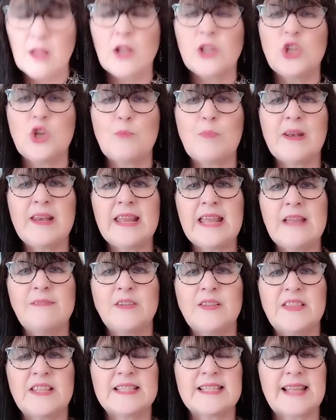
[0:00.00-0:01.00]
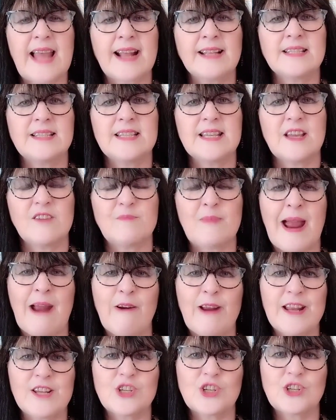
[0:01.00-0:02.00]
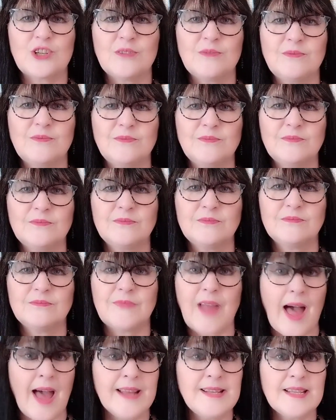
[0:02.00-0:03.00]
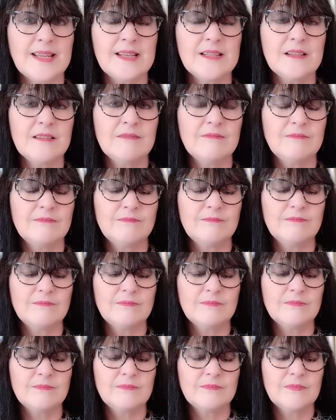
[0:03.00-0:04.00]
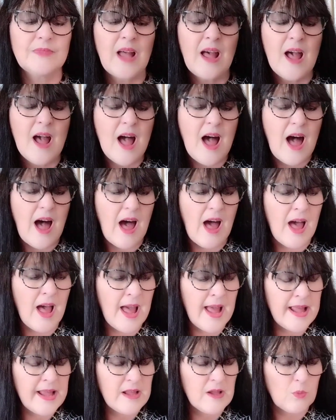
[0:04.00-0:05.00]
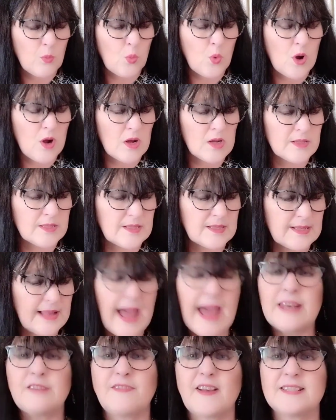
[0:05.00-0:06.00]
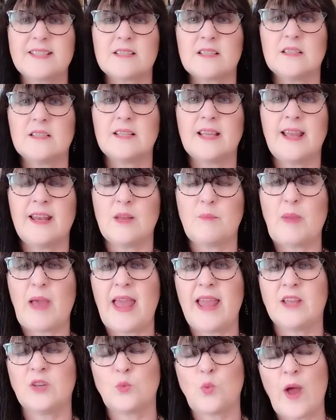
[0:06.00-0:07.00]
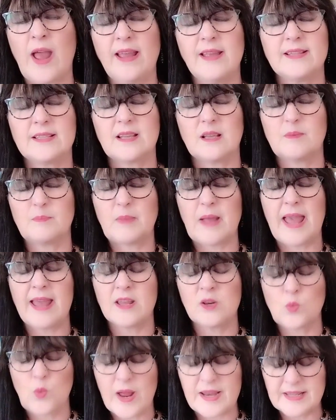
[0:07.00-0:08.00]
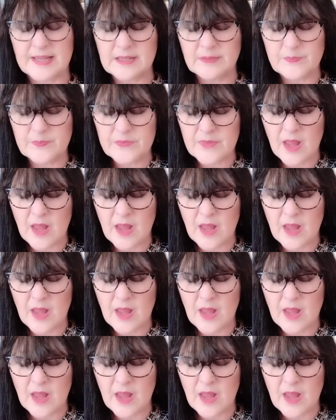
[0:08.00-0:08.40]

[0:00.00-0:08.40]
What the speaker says: You believe in the sanctity of marriage. I did. I was handfasted in a pagan way. It's a pagan wedding.